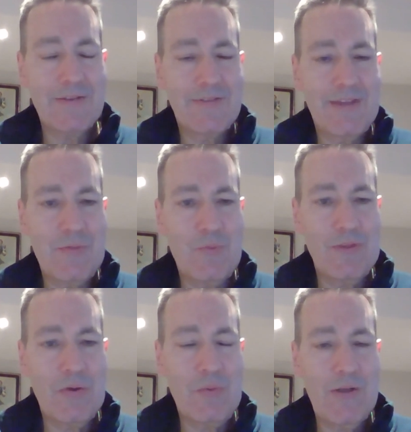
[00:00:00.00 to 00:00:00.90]

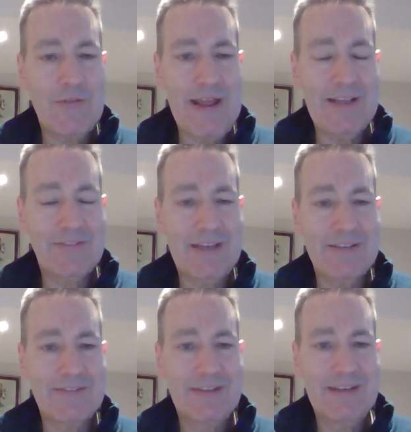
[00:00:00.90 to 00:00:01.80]
their wealth and
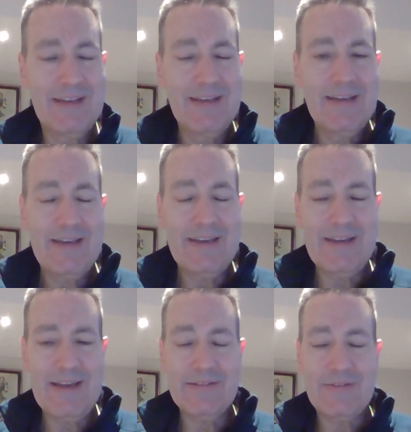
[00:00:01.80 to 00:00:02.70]
assets,
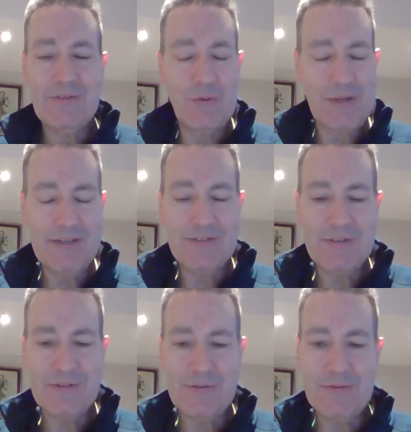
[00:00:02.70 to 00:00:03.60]
and talking
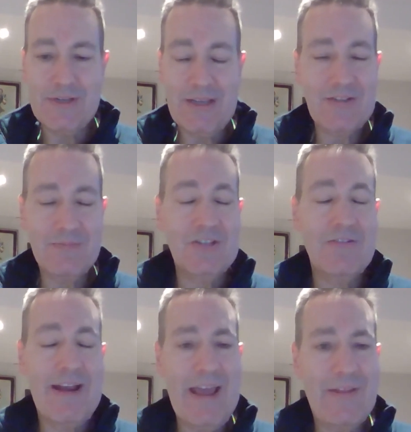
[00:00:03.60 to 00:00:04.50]
to customers
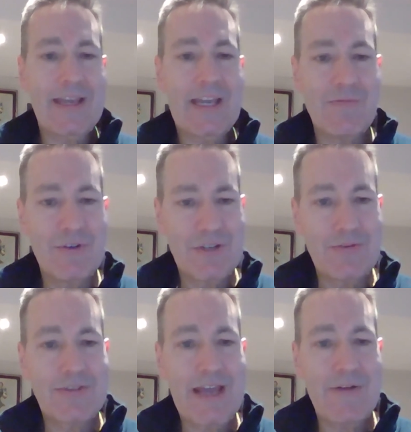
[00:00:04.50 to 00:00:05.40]
around how they can
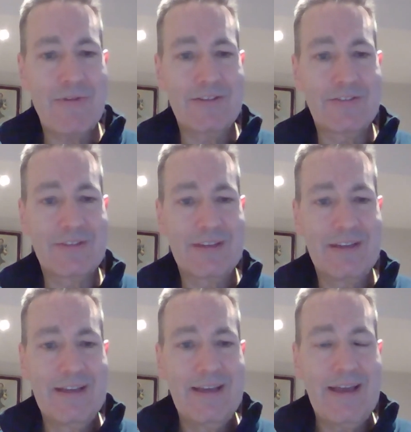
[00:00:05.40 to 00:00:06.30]
reduce that risk,
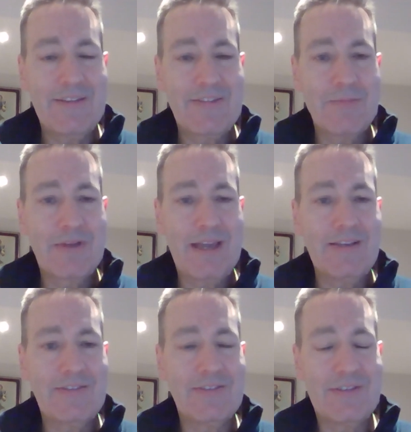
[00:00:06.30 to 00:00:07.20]
and in some
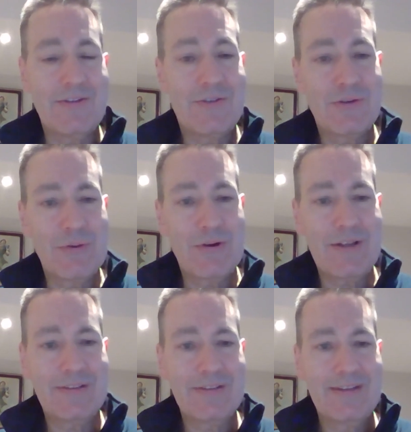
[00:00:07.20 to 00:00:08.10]
cases insure
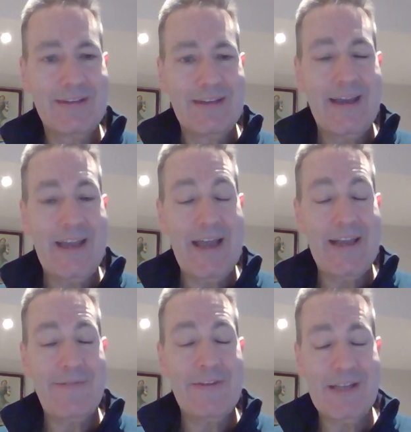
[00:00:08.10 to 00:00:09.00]
it.
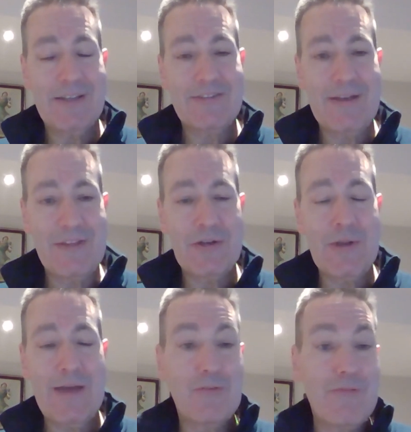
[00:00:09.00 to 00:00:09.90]
And if they do
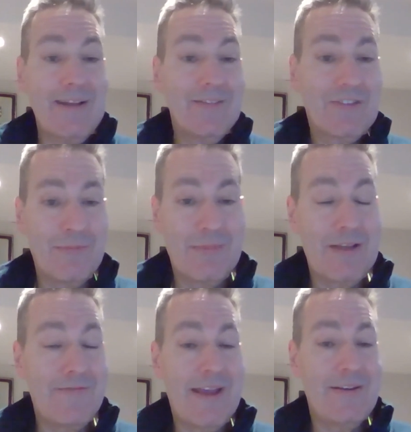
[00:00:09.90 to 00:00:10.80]
have a ransom
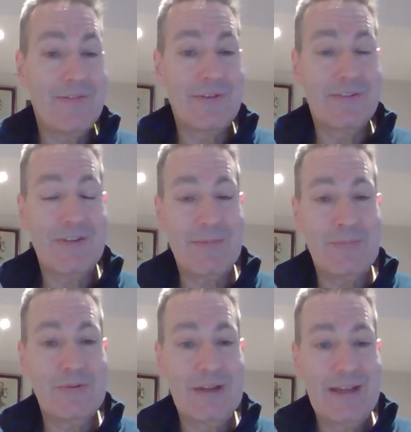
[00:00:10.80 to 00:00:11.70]
event, for example,